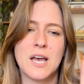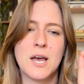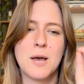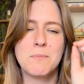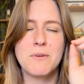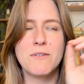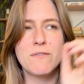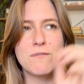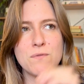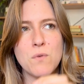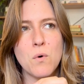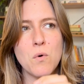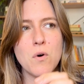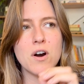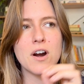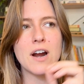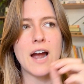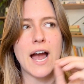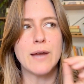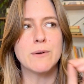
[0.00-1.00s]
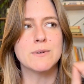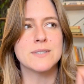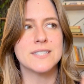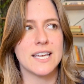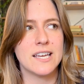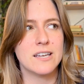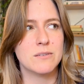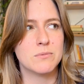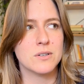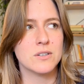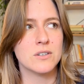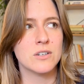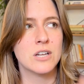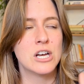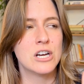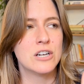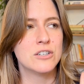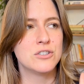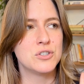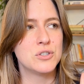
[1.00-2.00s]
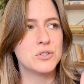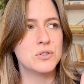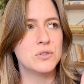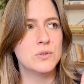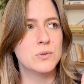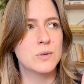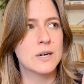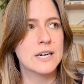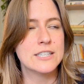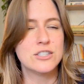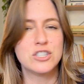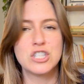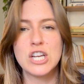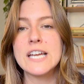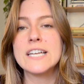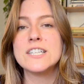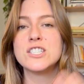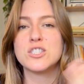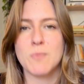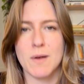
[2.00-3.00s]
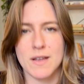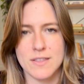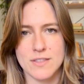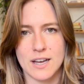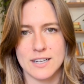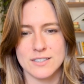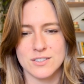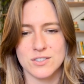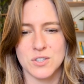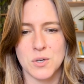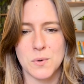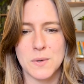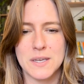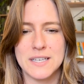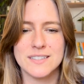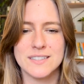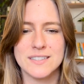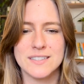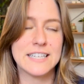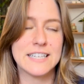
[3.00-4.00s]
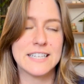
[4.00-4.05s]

before I was able to change my thoughts so easily.